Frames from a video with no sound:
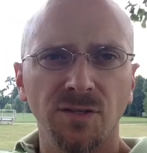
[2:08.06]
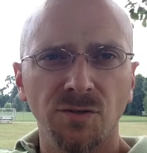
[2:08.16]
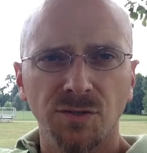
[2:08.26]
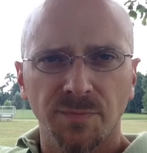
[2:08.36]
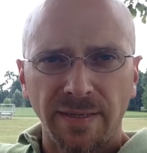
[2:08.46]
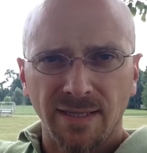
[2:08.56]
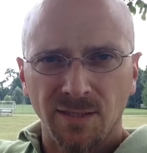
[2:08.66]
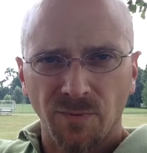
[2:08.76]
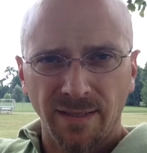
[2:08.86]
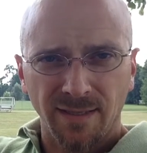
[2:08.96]
used
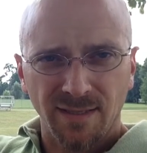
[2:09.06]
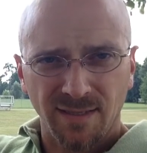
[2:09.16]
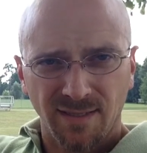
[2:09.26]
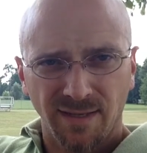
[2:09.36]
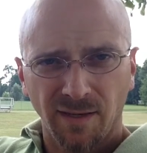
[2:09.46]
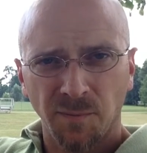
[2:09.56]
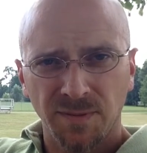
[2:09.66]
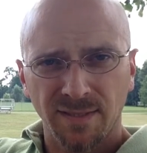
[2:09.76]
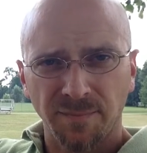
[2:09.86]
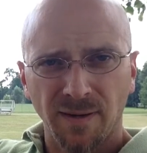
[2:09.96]
because what it does is
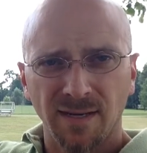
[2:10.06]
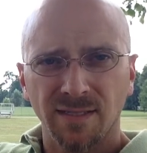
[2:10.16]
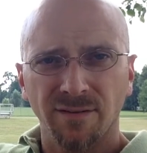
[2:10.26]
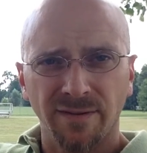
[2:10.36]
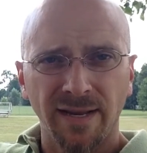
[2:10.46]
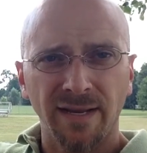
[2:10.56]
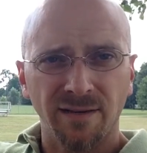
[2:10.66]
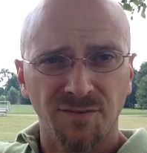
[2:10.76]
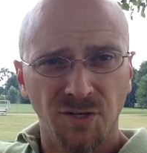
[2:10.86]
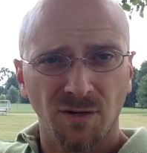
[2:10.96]
helps the positive and
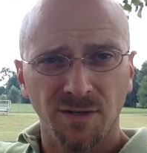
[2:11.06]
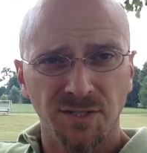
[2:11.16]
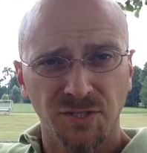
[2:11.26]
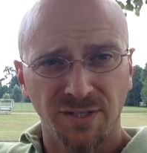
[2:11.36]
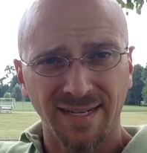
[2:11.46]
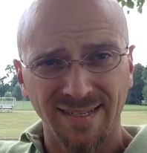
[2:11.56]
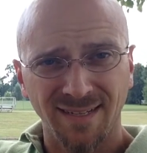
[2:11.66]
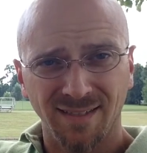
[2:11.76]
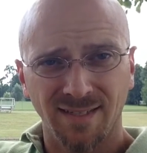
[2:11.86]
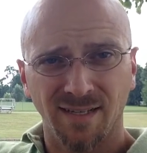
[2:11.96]
negative charge to
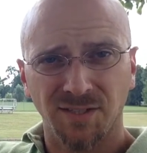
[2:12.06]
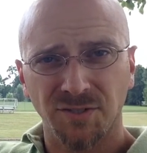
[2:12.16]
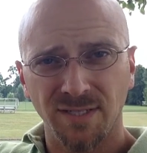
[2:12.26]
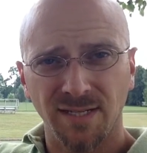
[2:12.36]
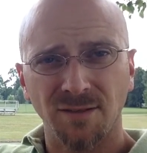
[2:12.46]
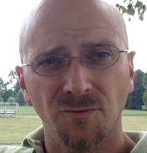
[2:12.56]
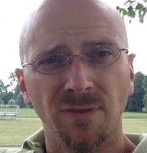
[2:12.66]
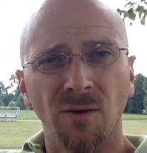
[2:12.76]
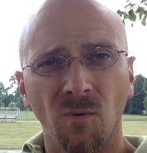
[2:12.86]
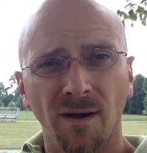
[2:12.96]
conduct the electricity through
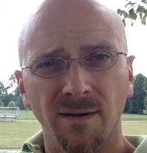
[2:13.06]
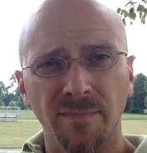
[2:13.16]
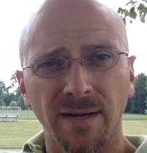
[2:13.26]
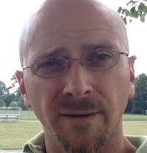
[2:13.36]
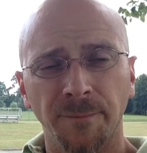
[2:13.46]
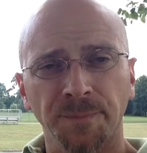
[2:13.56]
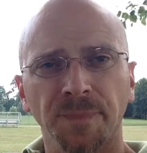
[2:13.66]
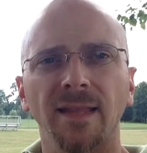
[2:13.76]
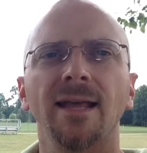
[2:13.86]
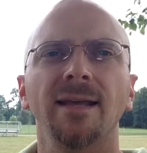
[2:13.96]
that water better,
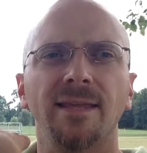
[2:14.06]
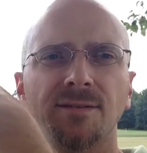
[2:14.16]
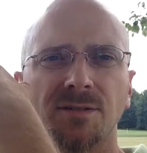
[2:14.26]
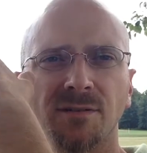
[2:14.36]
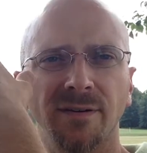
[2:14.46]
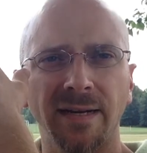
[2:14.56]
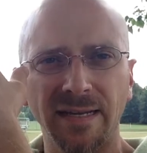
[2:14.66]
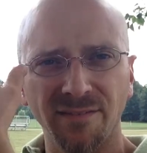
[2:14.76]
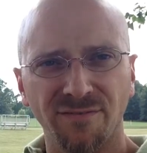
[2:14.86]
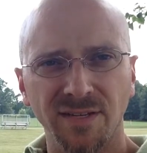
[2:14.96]
and that gives you a very
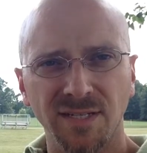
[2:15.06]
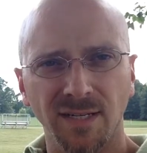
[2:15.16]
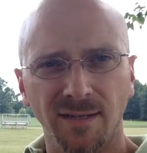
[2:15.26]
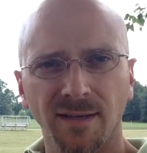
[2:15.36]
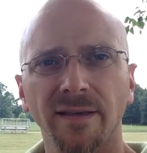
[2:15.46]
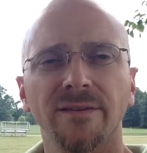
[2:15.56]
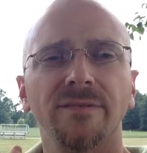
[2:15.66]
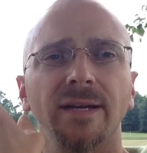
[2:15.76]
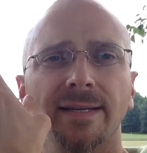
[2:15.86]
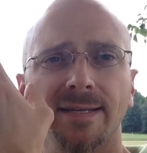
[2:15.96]
efficient,
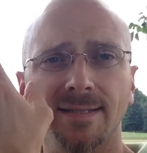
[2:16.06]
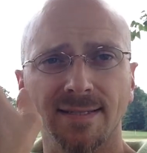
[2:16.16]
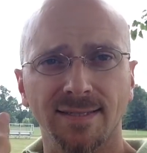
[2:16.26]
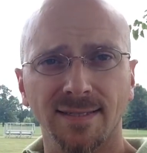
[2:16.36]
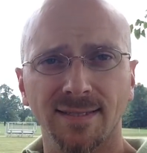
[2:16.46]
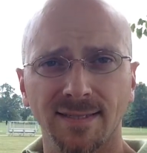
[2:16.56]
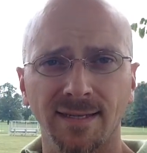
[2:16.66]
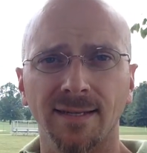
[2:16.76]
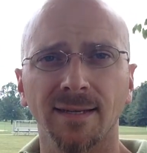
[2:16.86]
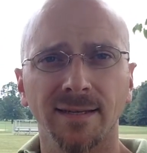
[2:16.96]
very
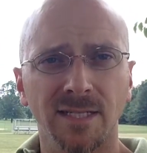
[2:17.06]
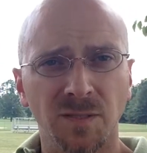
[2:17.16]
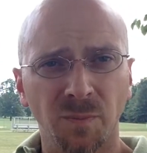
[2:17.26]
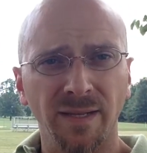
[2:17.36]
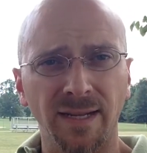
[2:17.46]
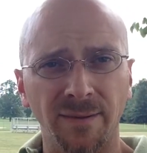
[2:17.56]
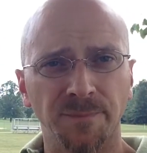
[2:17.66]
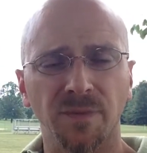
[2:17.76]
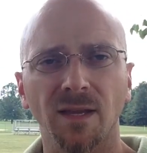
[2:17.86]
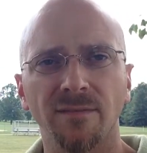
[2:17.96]
consistent splitting
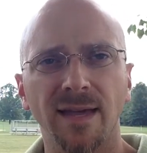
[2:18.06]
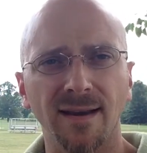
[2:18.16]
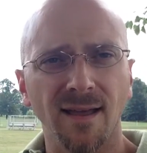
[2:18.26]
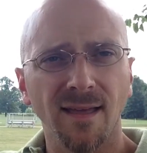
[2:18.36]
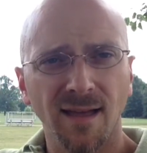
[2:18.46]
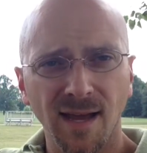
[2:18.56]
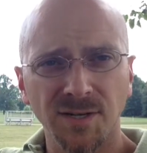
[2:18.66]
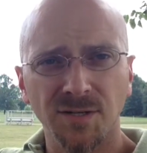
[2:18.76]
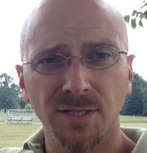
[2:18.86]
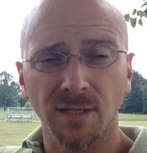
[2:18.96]
of that
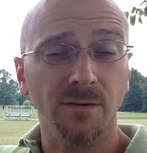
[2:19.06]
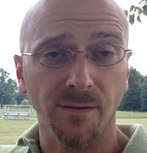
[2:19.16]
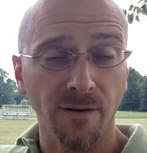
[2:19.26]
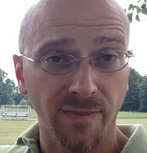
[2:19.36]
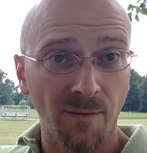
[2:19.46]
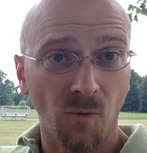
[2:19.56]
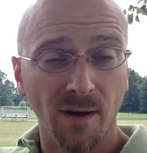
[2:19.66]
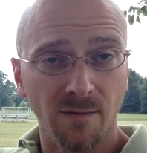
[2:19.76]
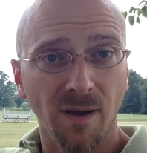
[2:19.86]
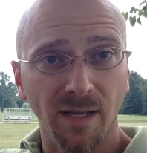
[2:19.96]
hydrogen or that
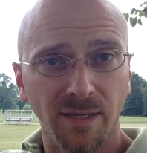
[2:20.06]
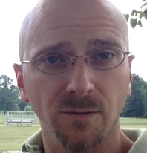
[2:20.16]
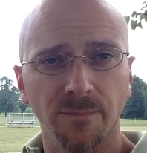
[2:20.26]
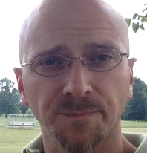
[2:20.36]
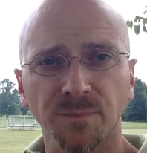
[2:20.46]
water molecule.